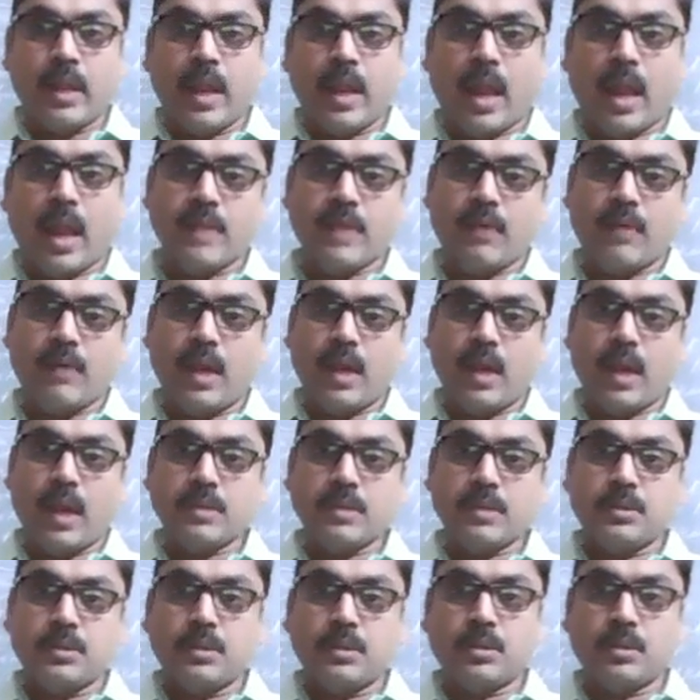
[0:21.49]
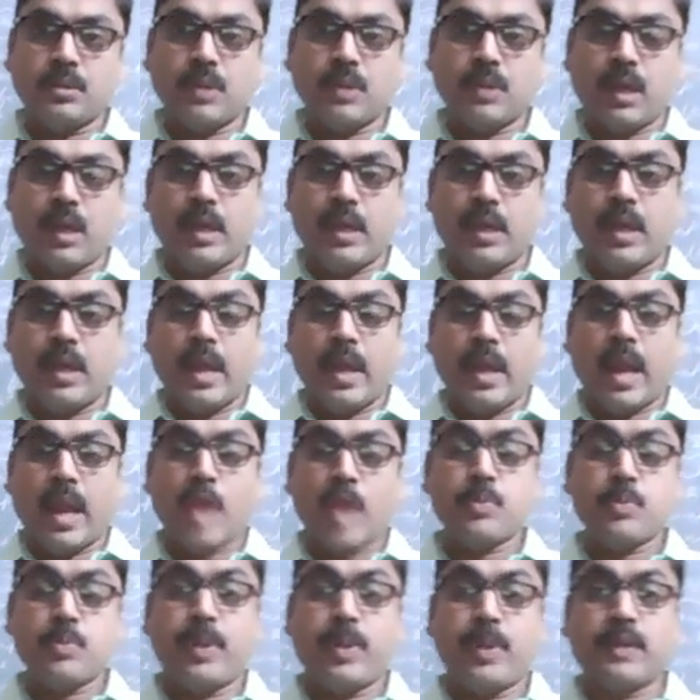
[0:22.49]
as well as to the
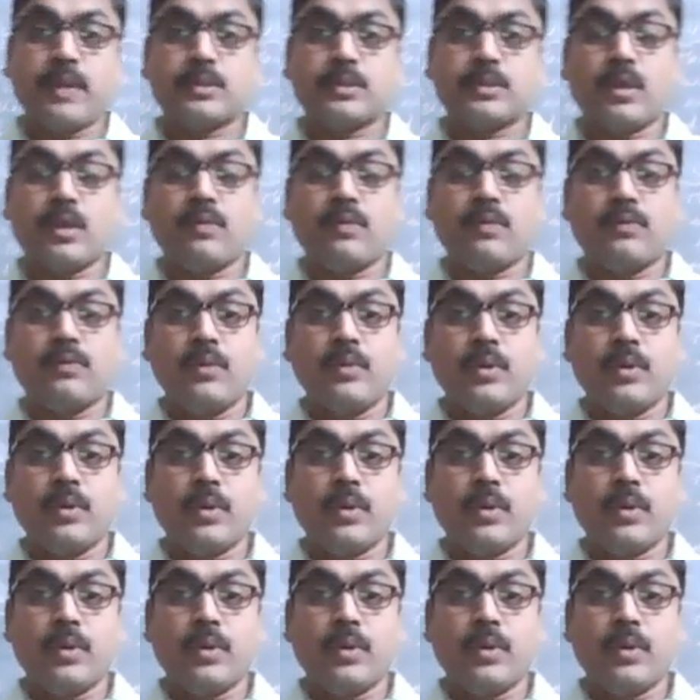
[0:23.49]
aspirants of